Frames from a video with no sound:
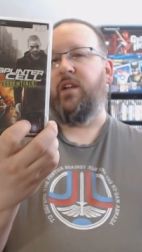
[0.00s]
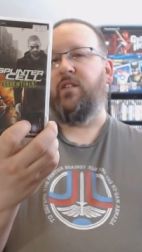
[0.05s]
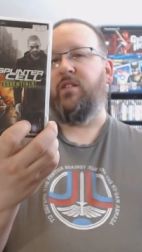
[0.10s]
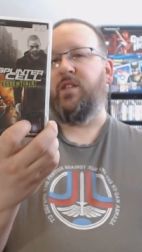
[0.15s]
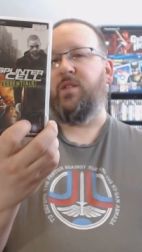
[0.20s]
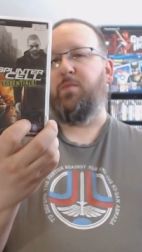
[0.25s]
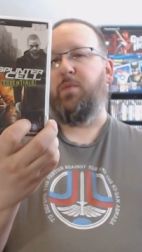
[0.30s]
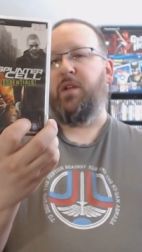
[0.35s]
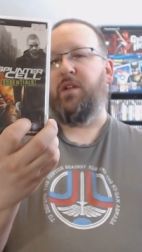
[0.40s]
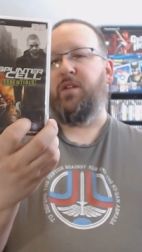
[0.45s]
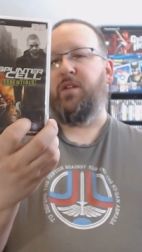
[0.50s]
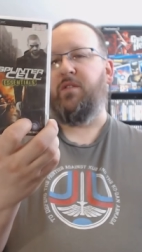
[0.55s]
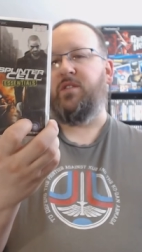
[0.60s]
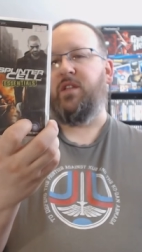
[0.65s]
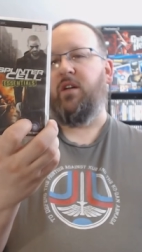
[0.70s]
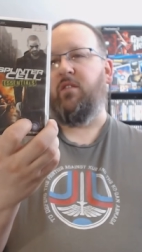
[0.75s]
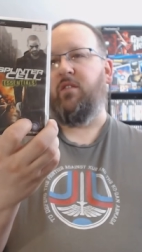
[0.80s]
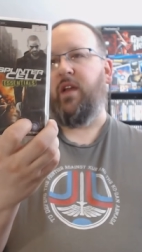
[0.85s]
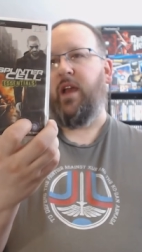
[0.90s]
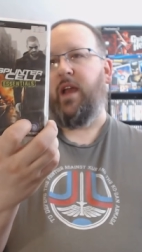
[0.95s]
Splinter
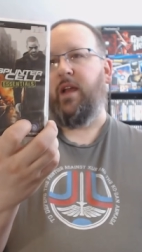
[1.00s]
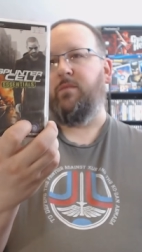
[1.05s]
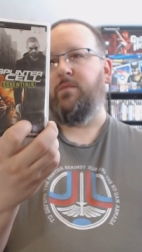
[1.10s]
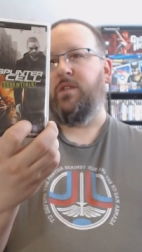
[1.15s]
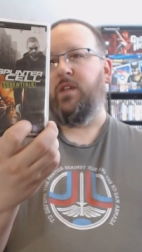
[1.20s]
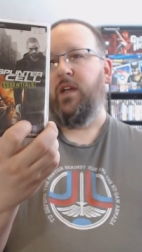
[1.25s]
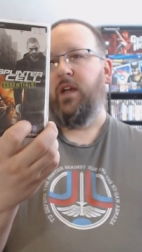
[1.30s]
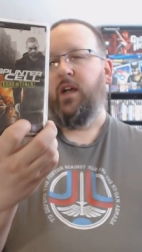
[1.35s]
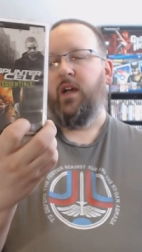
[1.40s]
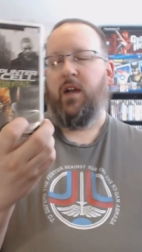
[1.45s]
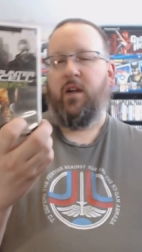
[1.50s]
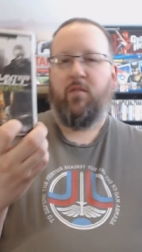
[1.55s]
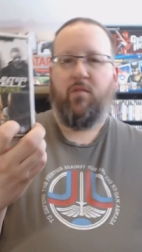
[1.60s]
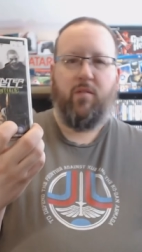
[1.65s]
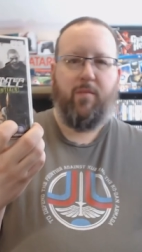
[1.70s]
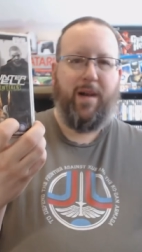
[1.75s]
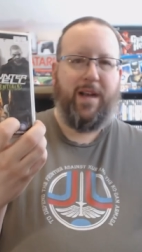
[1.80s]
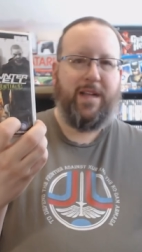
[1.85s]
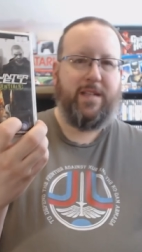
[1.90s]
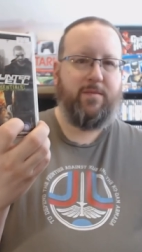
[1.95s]
Cell games.
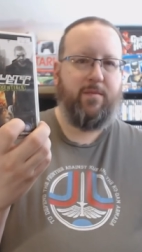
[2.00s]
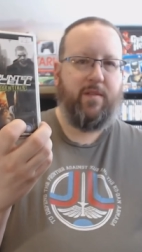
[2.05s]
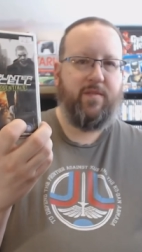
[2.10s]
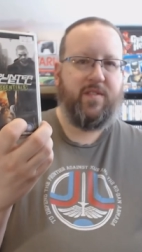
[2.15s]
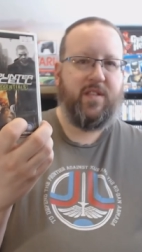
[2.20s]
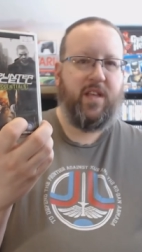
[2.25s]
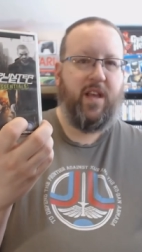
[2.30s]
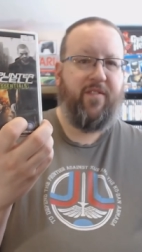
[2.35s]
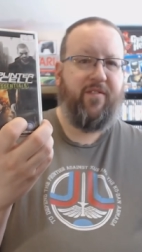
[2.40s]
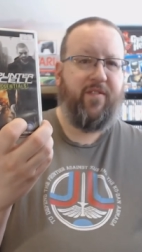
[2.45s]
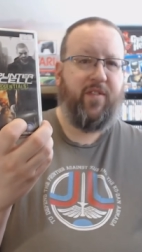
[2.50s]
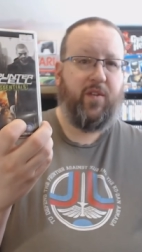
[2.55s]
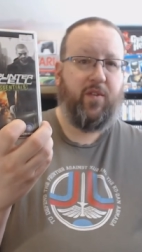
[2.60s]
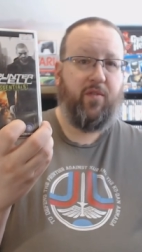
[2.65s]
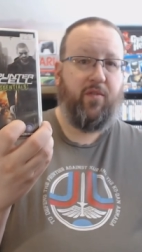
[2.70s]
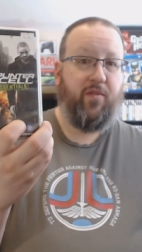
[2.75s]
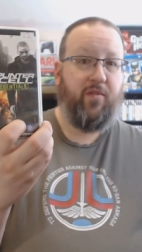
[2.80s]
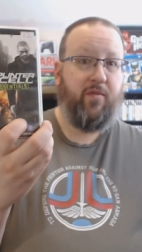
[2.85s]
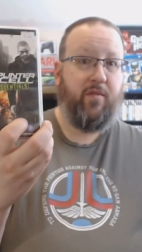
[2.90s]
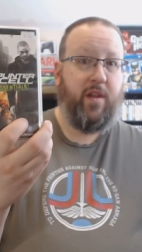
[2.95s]
Reminds me of Siphon Filter
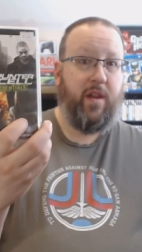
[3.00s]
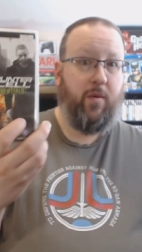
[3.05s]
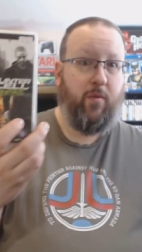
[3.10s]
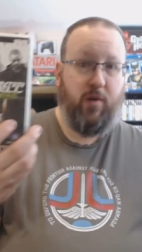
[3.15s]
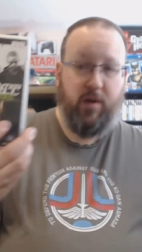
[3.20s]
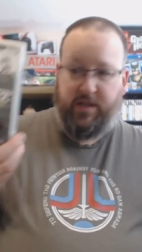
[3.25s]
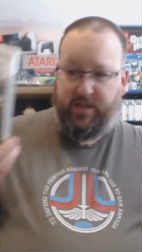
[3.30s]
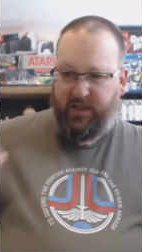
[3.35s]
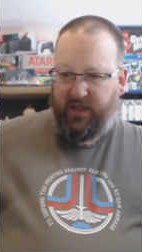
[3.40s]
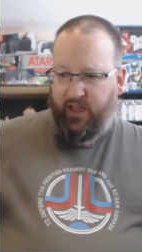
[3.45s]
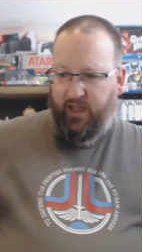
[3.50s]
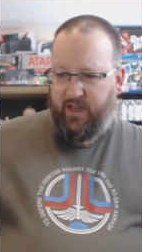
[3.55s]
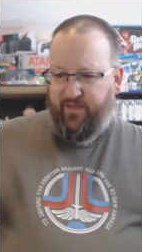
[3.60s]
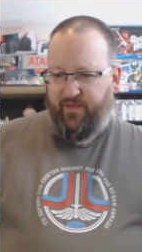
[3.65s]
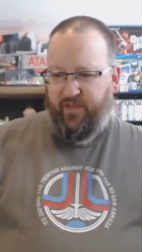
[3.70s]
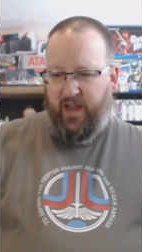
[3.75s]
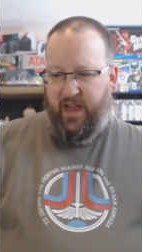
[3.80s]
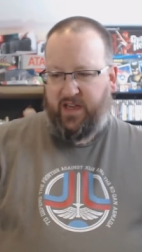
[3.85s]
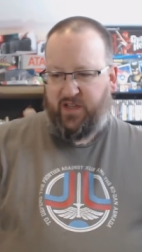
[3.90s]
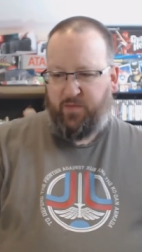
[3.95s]
3, where it's a lot of
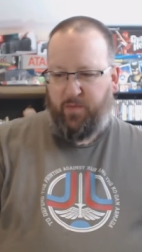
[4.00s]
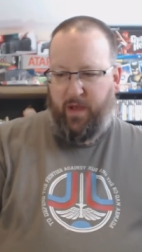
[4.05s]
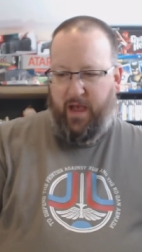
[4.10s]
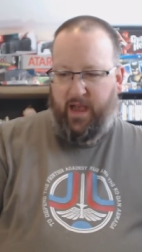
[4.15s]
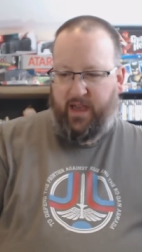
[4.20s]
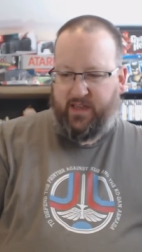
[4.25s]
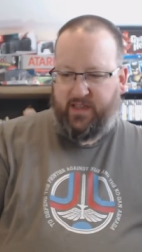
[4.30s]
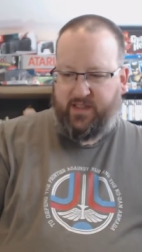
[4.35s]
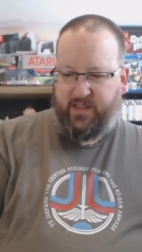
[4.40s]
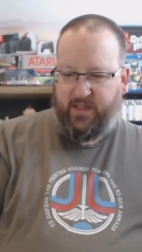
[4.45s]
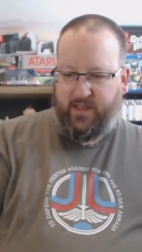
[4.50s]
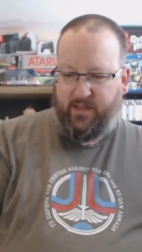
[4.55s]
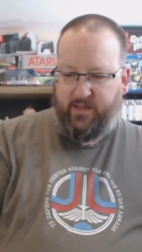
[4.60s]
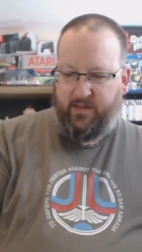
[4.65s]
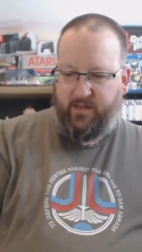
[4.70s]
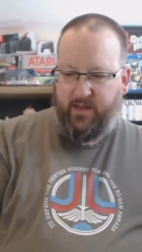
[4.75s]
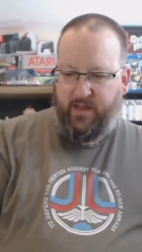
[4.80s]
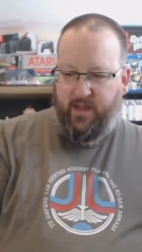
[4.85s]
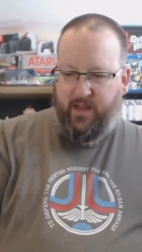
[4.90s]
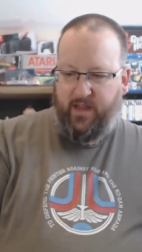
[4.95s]
flashbacks and
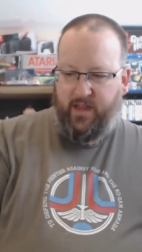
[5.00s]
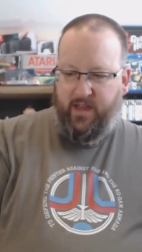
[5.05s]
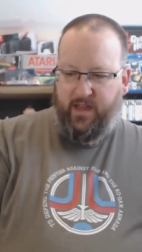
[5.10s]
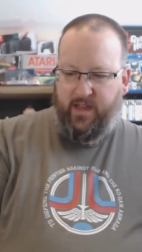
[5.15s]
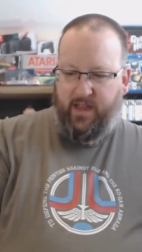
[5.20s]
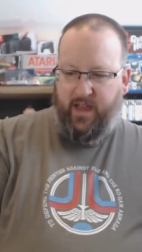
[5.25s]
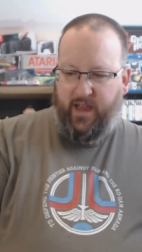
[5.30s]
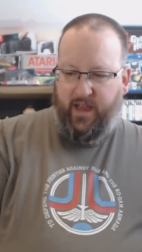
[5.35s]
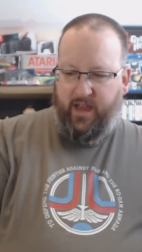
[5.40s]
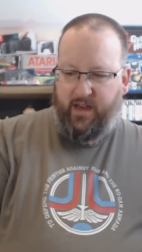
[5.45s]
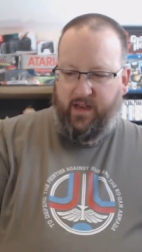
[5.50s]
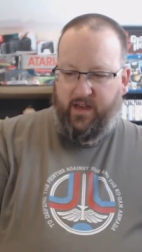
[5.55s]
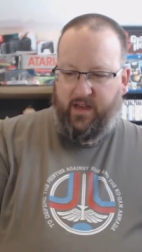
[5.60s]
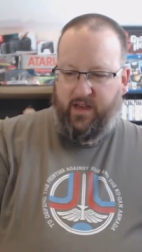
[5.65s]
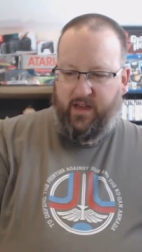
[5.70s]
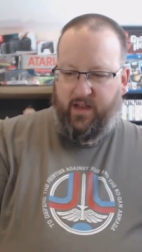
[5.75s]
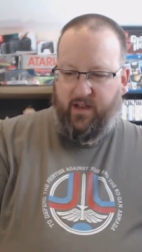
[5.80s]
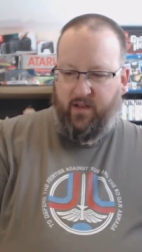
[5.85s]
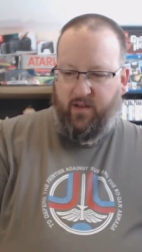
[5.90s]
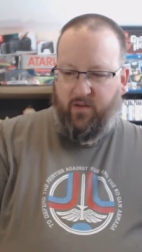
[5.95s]
and
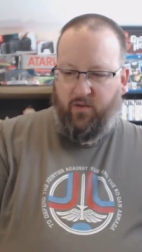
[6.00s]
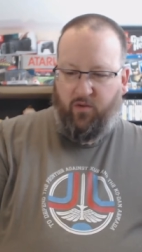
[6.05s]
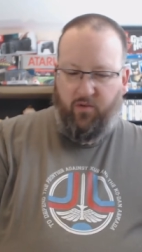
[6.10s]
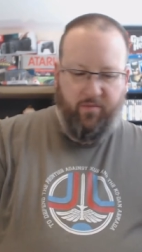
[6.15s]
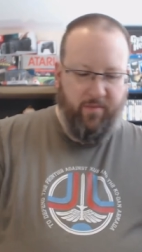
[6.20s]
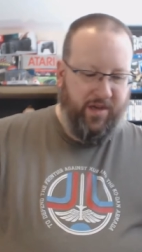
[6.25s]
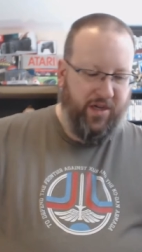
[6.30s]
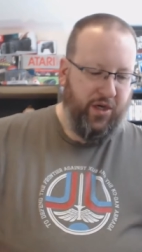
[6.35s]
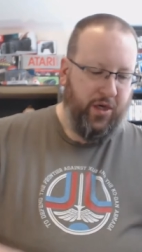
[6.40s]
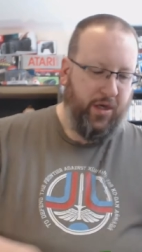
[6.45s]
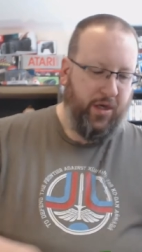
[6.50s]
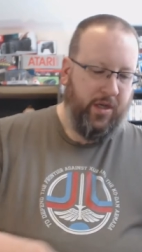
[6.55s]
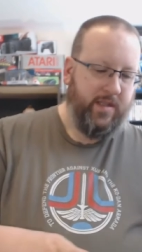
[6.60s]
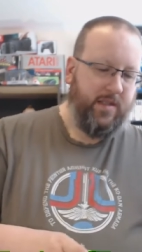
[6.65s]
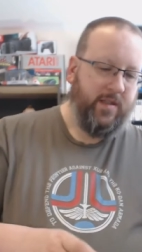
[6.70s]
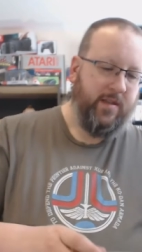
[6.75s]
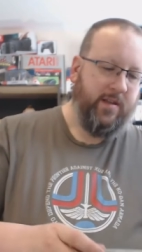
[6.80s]
uh, old missions.